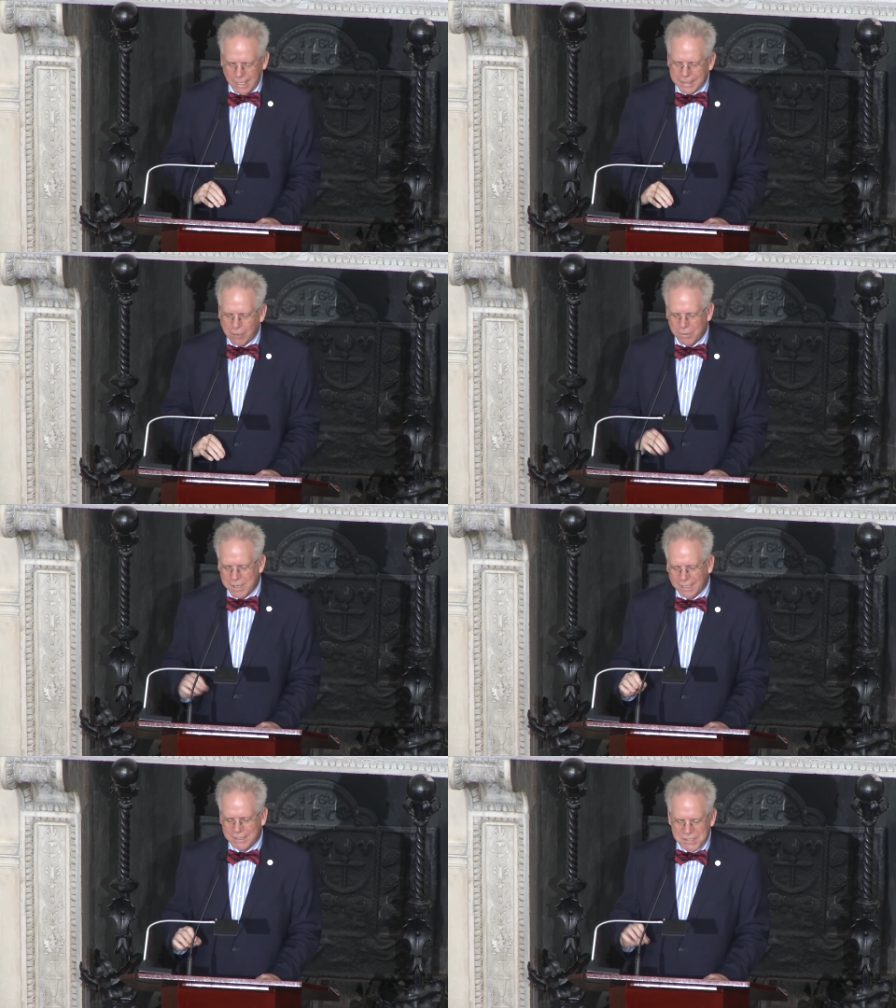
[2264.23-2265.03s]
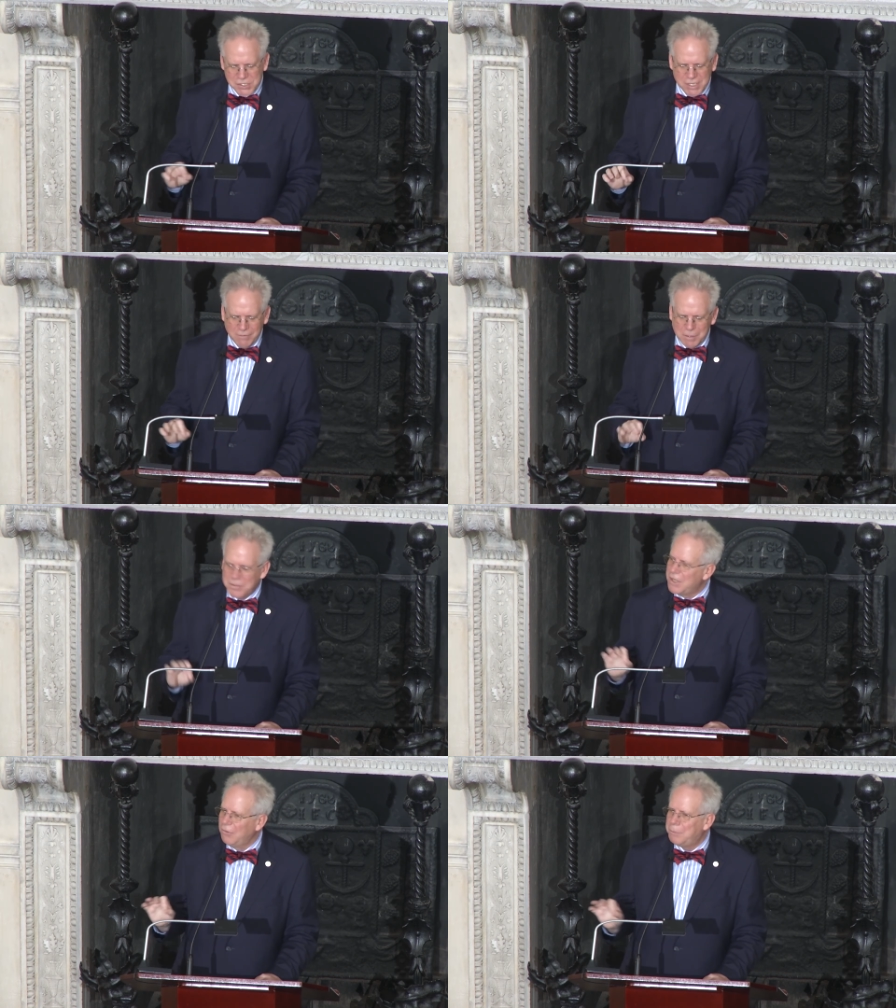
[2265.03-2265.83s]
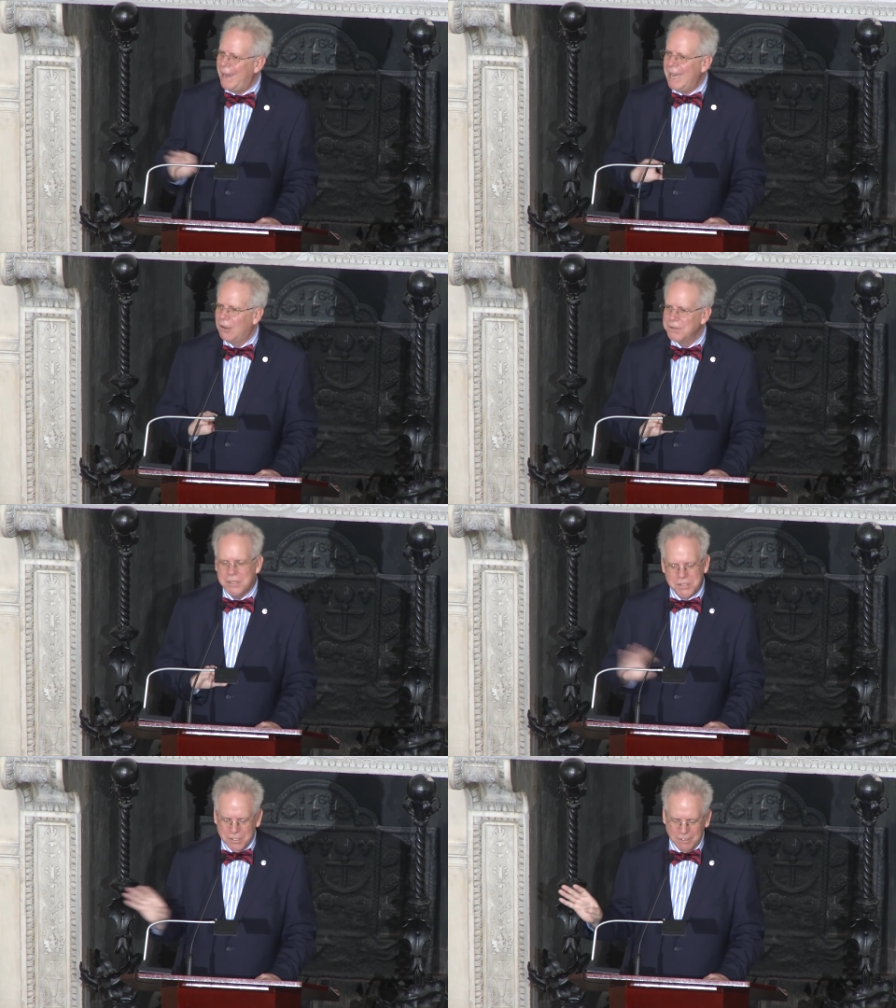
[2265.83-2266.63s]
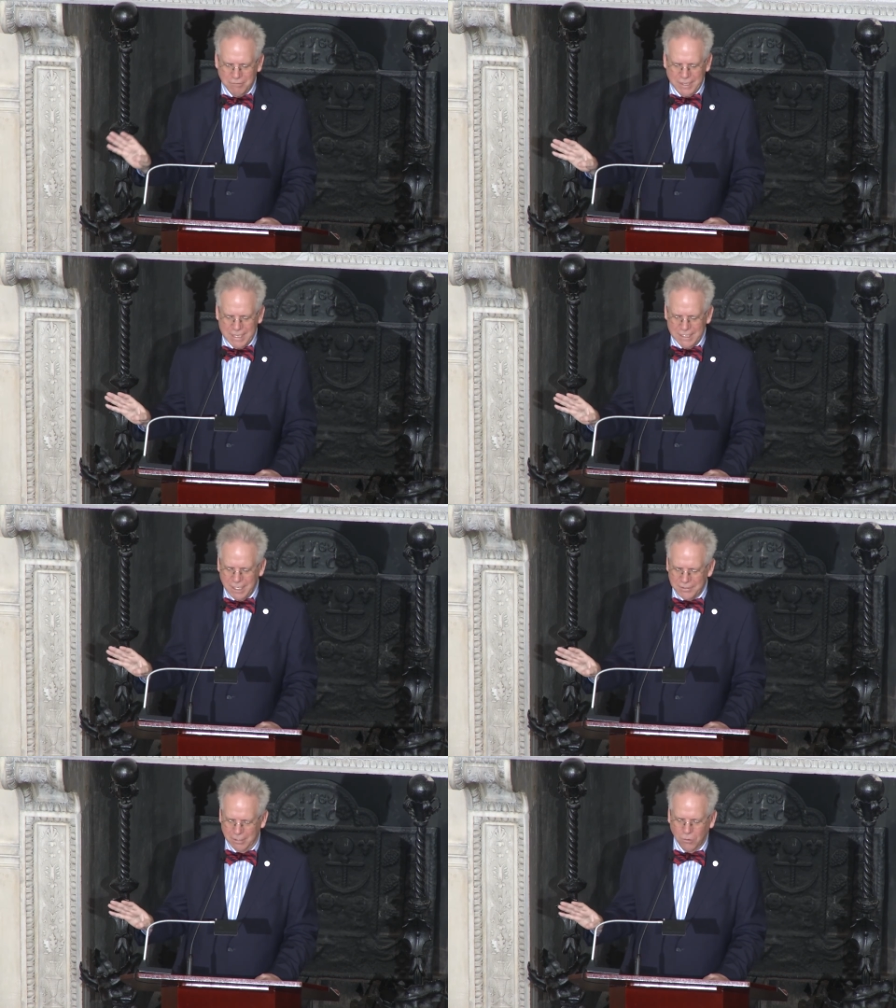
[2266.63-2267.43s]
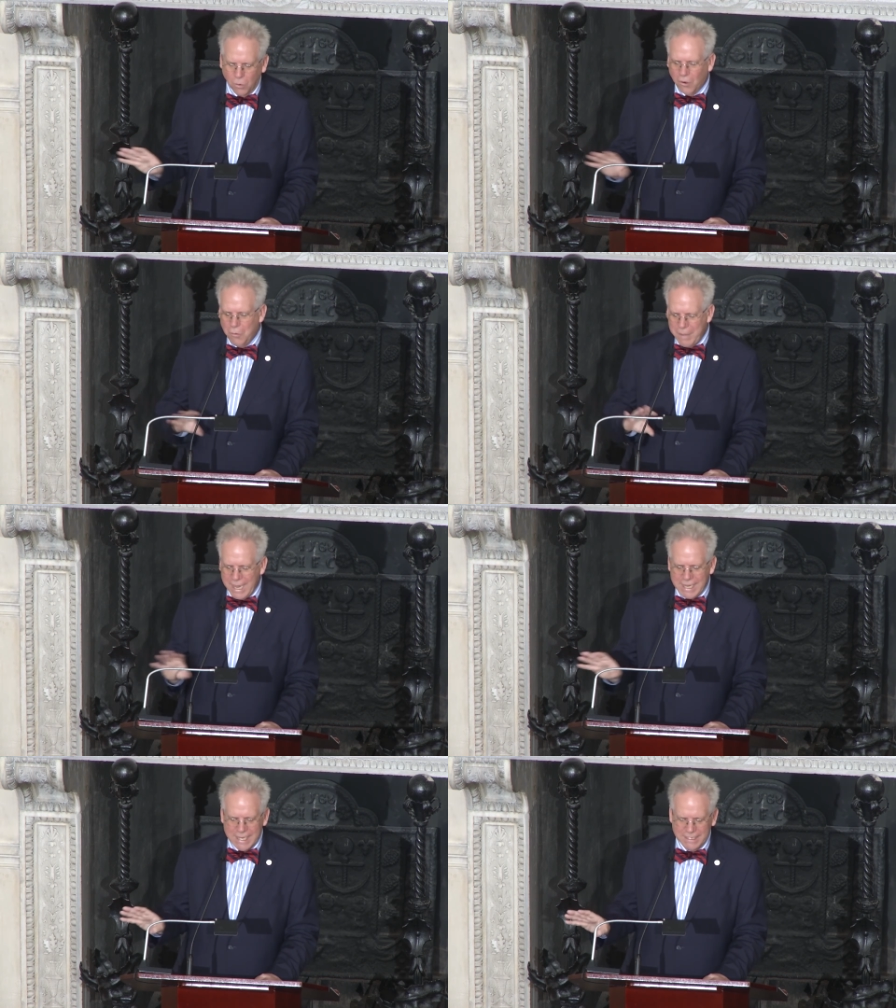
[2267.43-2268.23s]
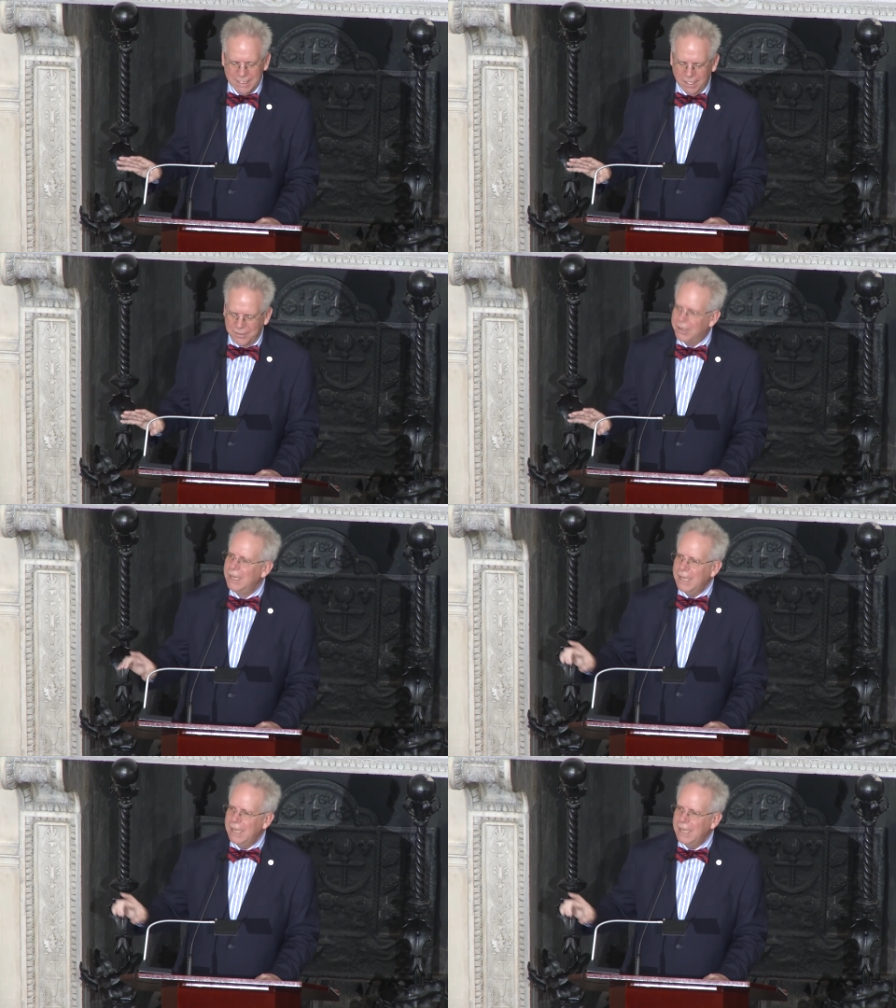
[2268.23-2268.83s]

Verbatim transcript: and they would not conceive themselves bound to serve with any other or obey any other.